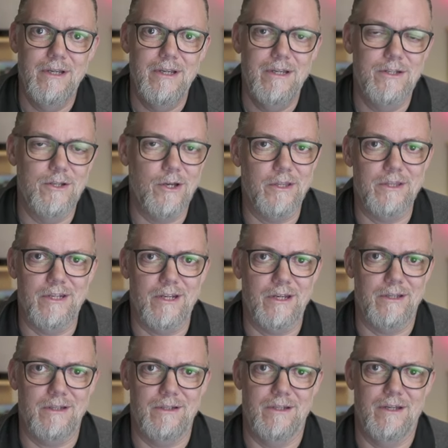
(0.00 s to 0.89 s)
Not that
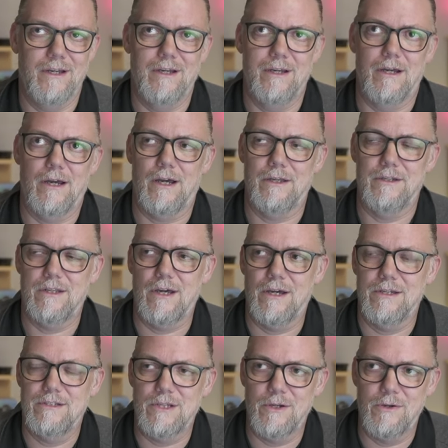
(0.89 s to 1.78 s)
I, I,
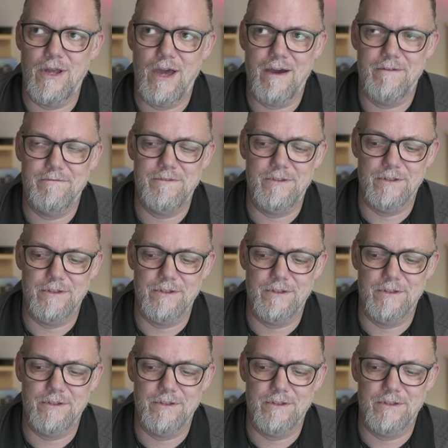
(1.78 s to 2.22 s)
I don't have